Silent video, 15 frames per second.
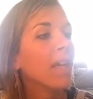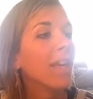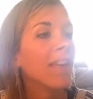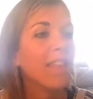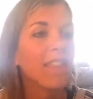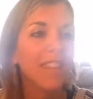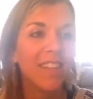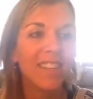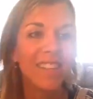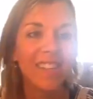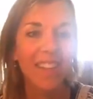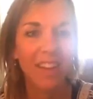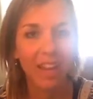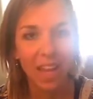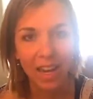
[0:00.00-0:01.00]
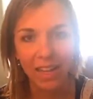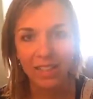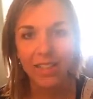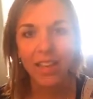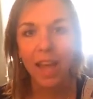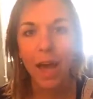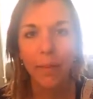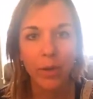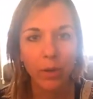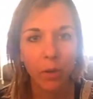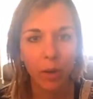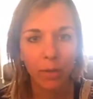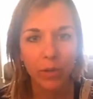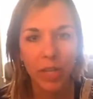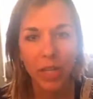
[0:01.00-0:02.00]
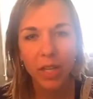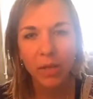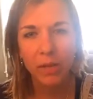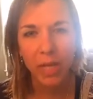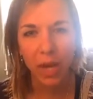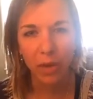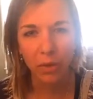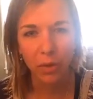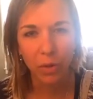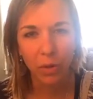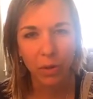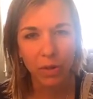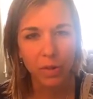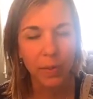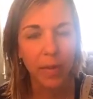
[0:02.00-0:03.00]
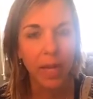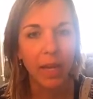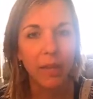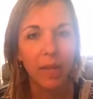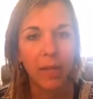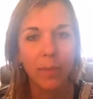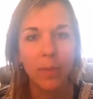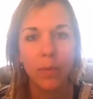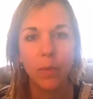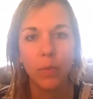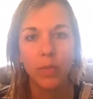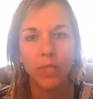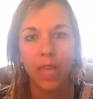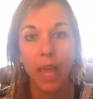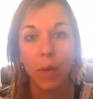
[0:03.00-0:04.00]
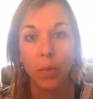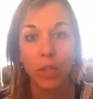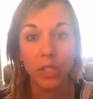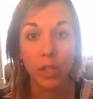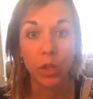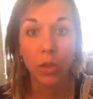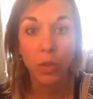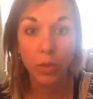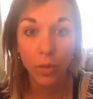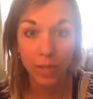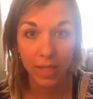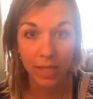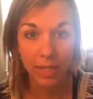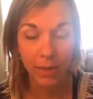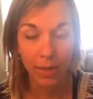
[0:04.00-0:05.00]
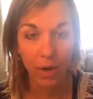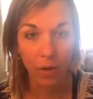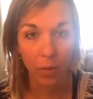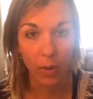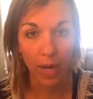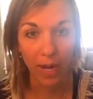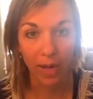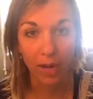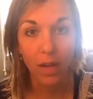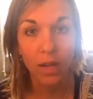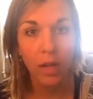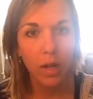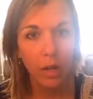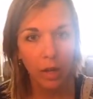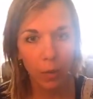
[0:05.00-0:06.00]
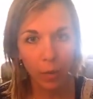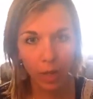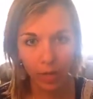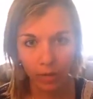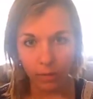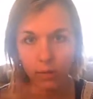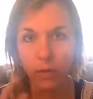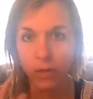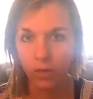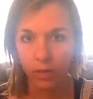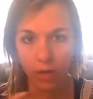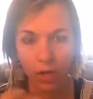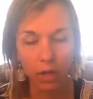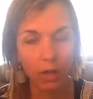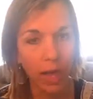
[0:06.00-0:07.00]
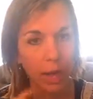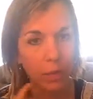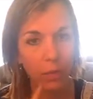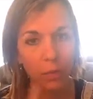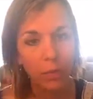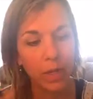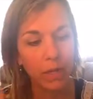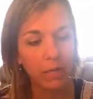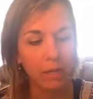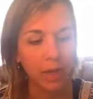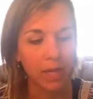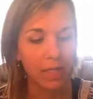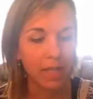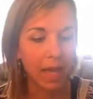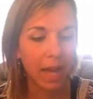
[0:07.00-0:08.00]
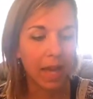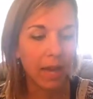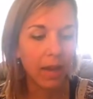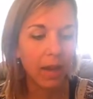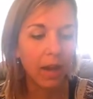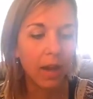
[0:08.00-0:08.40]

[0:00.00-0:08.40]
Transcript: this again is a common goal. I'm trying to use health goals, but like people will say, I want to lose this amount of weight. Well, first of all, I would rephrase that